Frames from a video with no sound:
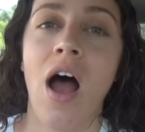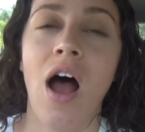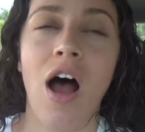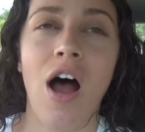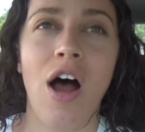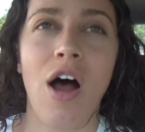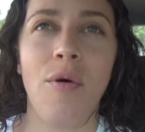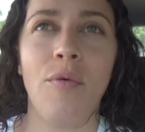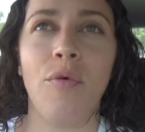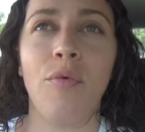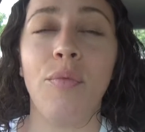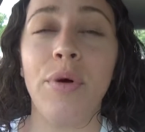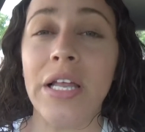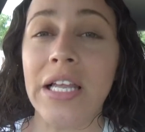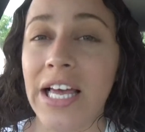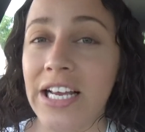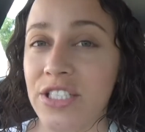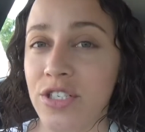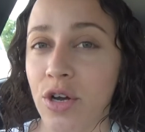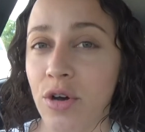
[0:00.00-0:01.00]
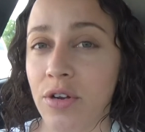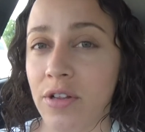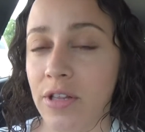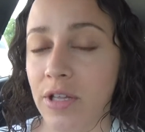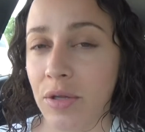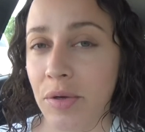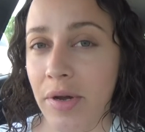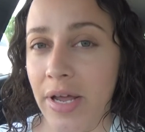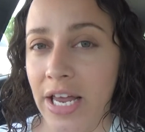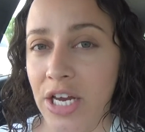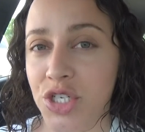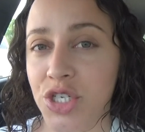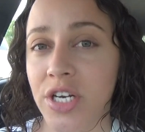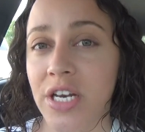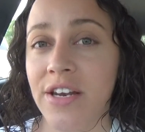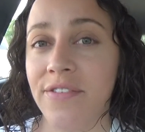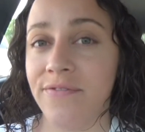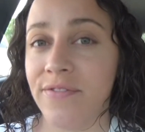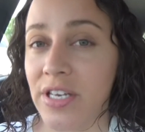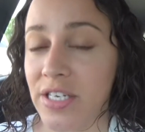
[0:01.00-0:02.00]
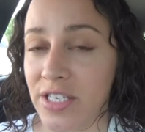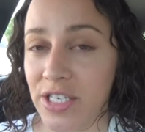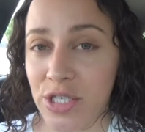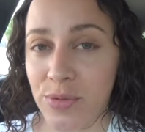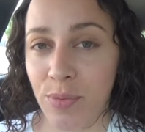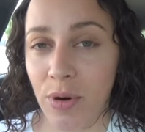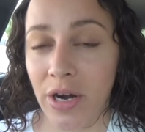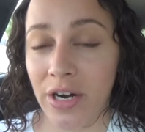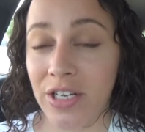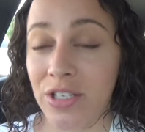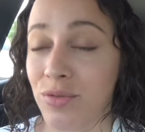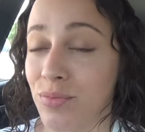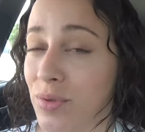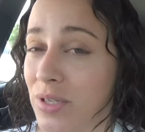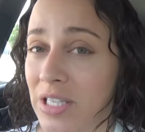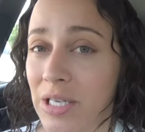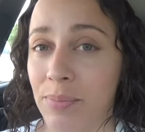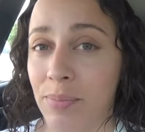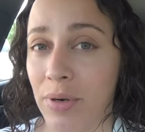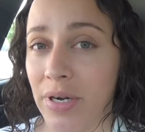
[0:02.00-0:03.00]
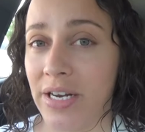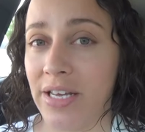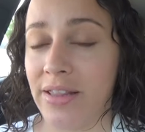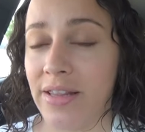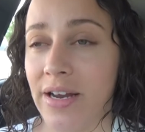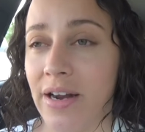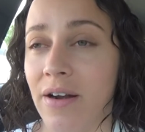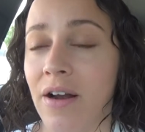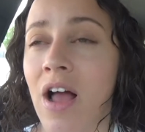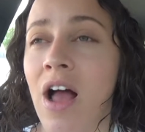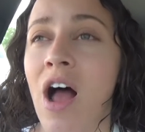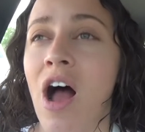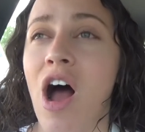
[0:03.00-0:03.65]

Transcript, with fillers: Um, we like to go to the location in Vintage Park. It's really pretty there.